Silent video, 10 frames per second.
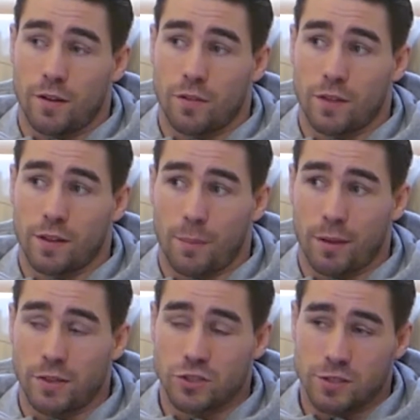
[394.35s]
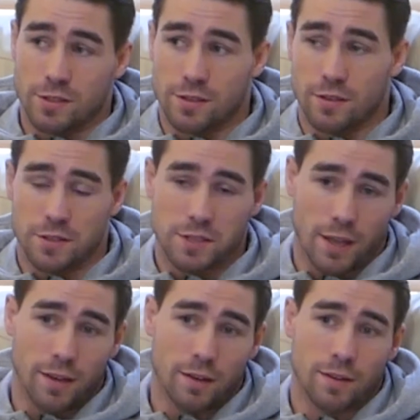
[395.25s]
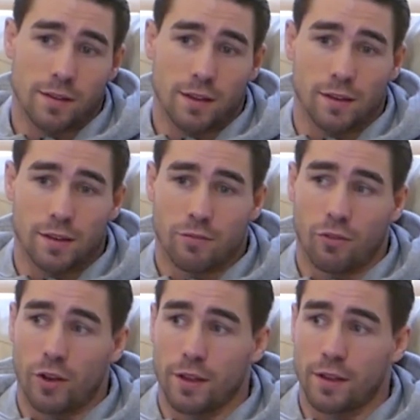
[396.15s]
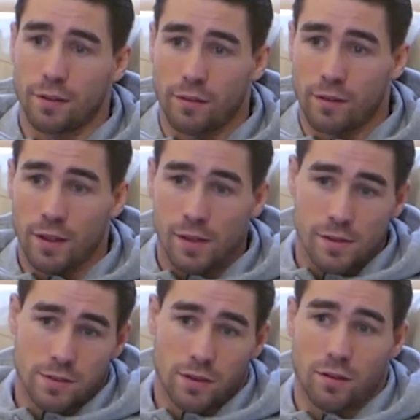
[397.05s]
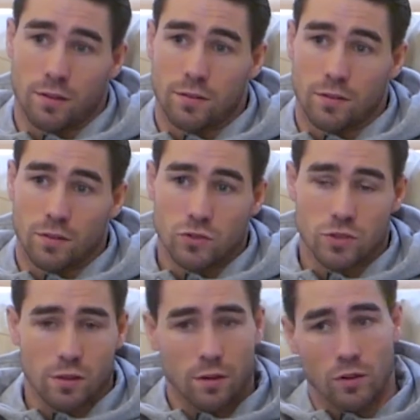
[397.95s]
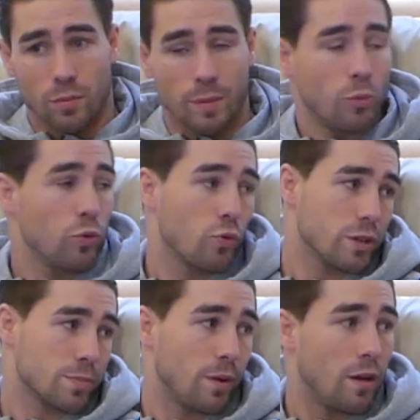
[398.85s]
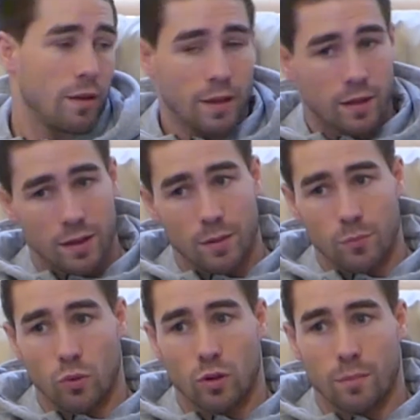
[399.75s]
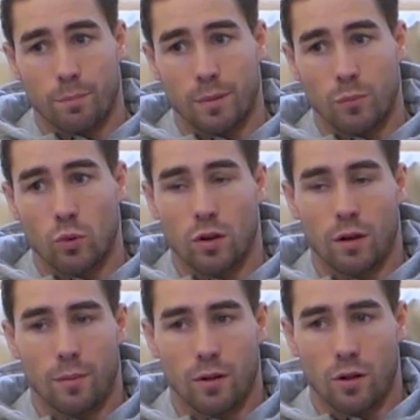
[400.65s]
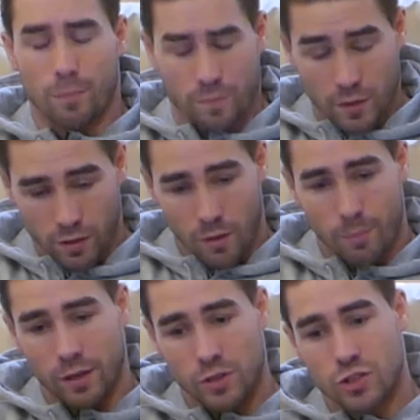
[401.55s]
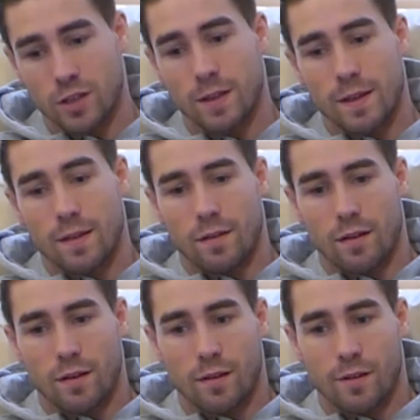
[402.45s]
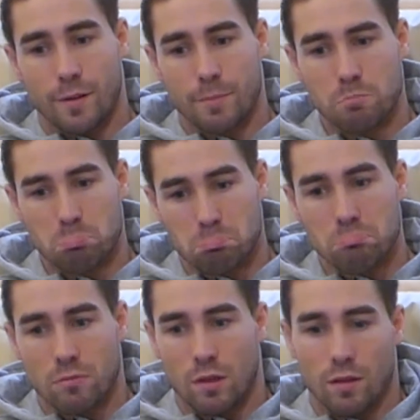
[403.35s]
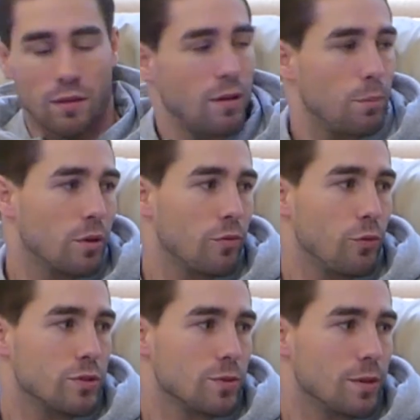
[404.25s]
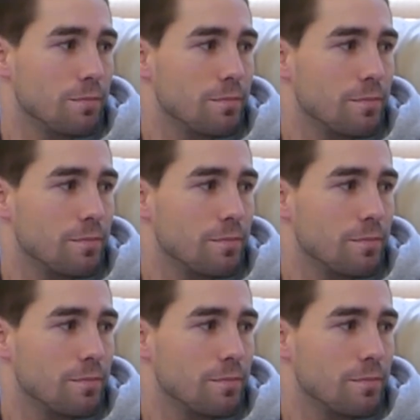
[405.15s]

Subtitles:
think that patience is going to set in this fight, and it's going to look a bit more crisper, a bit more accomplished. I'm looking forward to it.